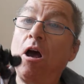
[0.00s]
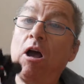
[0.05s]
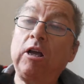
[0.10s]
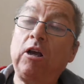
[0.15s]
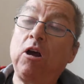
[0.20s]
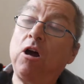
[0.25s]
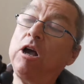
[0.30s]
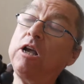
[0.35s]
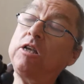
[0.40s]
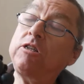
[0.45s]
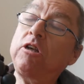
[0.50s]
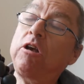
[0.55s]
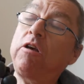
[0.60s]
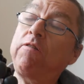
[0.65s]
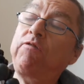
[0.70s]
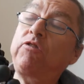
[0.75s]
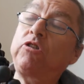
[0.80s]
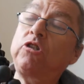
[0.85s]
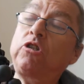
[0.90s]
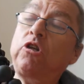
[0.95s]
Hi guys,
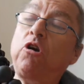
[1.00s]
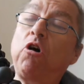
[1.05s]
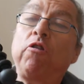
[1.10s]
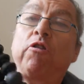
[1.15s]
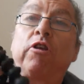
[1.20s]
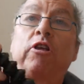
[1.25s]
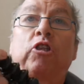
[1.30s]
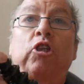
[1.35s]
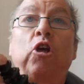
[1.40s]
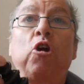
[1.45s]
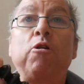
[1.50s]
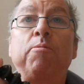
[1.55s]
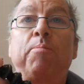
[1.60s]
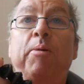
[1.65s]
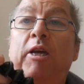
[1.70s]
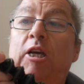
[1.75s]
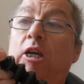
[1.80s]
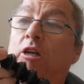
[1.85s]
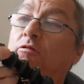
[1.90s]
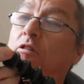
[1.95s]
I've just got the
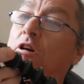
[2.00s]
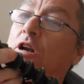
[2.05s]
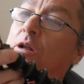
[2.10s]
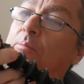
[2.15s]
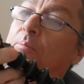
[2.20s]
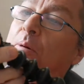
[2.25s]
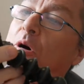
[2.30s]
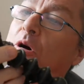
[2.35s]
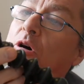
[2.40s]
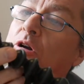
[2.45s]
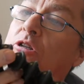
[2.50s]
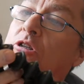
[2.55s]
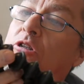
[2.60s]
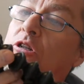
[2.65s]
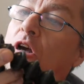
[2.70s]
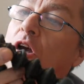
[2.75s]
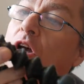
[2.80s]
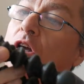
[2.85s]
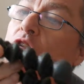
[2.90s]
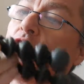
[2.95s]
Joby
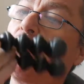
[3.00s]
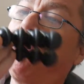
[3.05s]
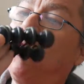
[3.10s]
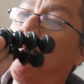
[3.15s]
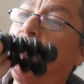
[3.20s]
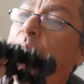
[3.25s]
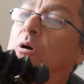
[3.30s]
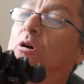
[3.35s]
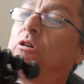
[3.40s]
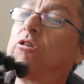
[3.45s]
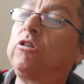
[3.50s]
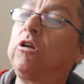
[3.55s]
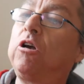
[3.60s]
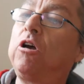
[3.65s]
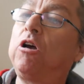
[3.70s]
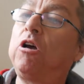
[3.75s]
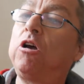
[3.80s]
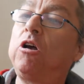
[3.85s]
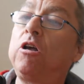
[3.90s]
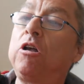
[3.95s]
Gorillapod tripod
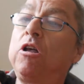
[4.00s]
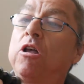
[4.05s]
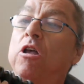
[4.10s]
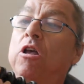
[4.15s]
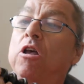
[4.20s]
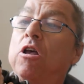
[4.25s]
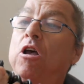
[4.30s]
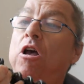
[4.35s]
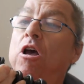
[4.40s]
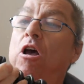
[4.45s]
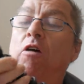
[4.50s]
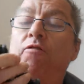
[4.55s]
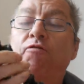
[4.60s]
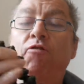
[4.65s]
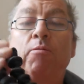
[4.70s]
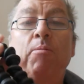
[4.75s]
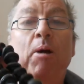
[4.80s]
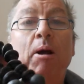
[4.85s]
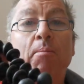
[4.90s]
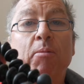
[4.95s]

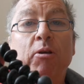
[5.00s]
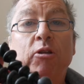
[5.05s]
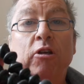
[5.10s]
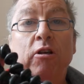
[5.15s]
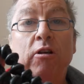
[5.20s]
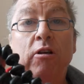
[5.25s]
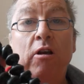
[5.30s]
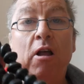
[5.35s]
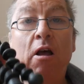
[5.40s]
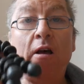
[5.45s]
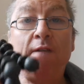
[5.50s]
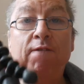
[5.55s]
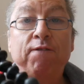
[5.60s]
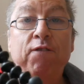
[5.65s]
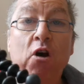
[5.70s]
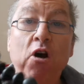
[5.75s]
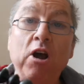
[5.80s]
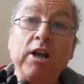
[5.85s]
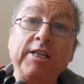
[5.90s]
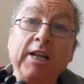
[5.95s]
from Amazon.
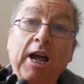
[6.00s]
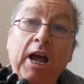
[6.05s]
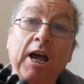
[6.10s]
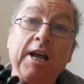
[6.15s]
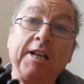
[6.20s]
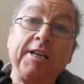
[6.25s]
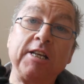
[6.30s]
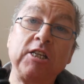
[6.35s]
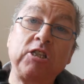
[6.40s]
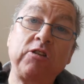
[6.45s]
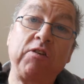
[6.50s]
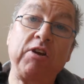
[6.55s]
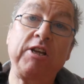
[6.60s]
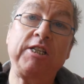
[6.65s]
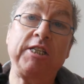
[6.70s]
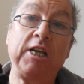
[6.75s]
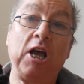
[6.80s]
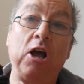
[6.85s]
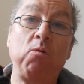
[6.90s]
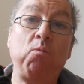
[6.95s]
Find out in this
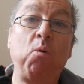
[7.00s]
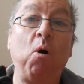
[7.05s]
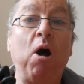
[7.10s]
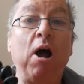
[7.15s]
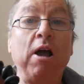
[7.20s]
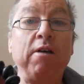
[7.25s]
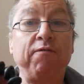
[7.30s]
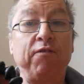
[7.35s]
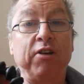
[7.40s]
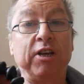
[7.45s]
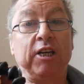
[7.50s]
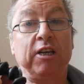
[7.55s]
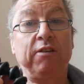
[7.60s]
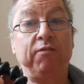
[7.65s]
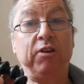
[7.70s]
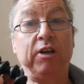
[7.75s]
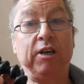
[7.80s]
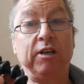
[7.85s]
video what I think of